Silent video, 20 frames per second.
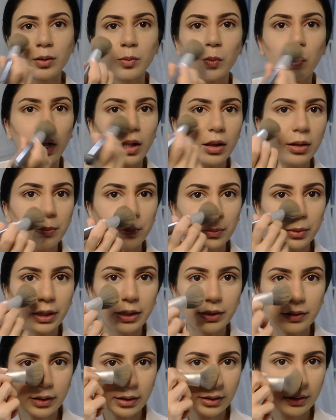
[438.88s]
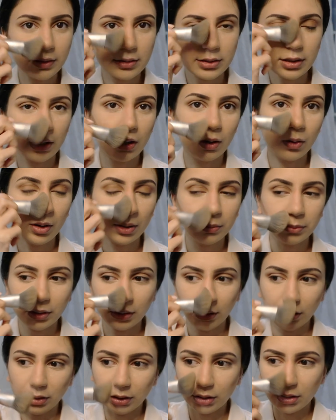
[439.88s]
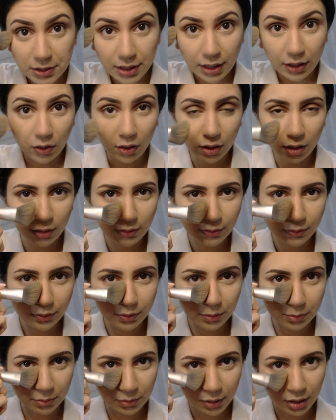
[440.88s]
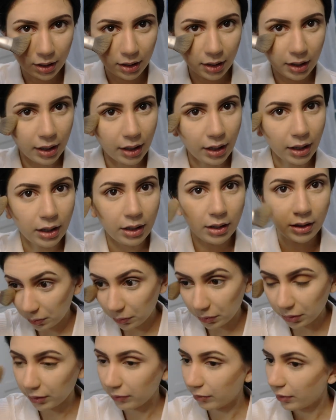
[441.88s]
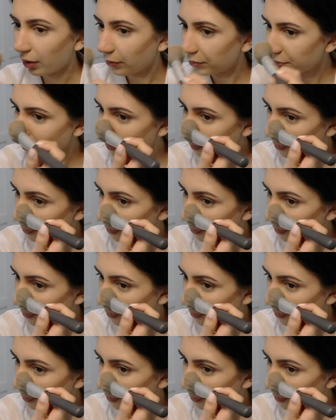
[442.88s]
While I'm blending this out, I'm gonna take off my whatever I was